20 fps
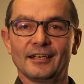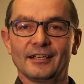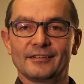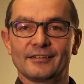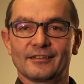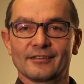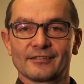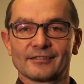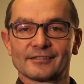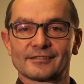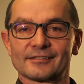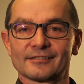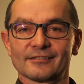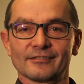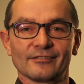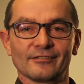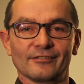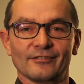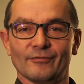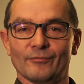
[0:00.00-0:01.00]
There's
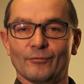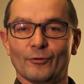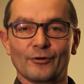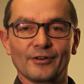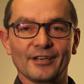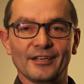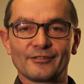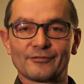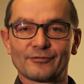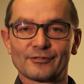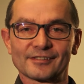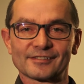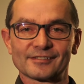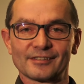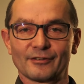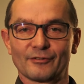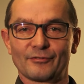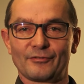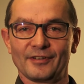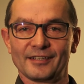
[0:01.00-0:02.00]
very
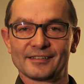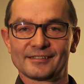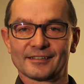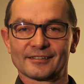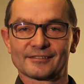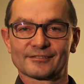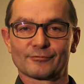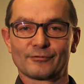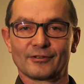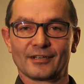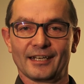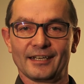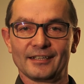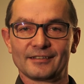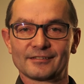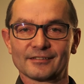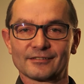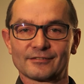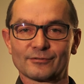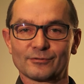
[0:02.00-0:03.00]
interesting physics
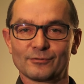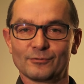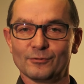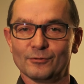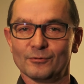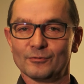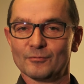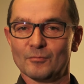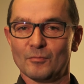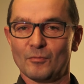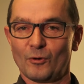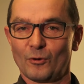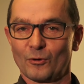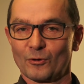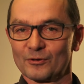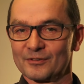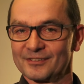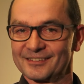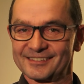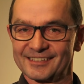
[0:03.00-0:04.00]
related to
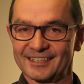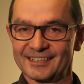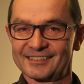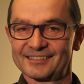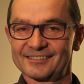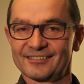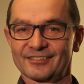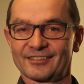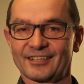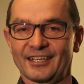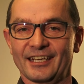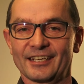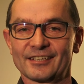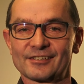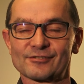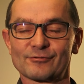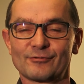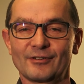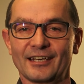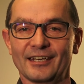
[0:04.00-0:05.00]
more zigzag
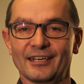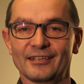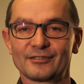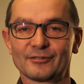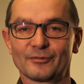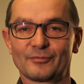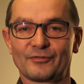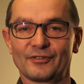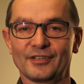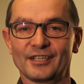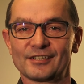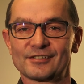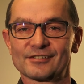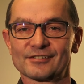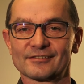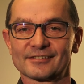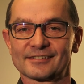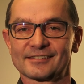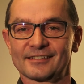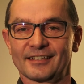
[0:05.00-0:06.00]
edge related
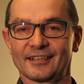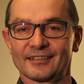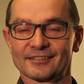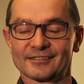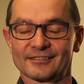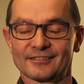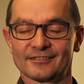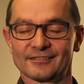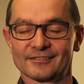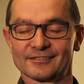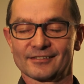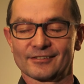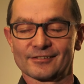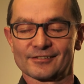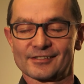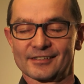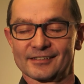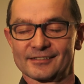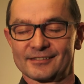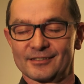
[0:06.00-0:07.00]
features
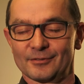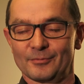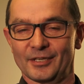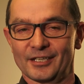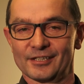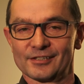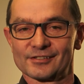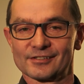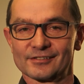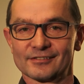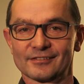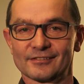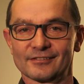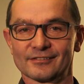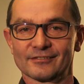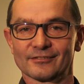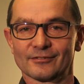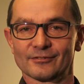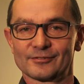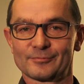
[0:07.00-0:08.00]
such as the mentioned
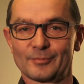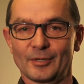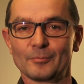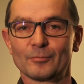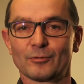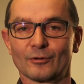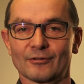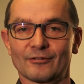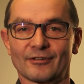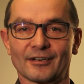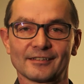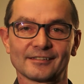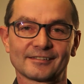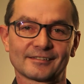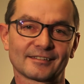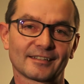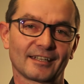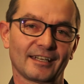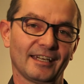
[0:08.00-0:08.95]
spin polarized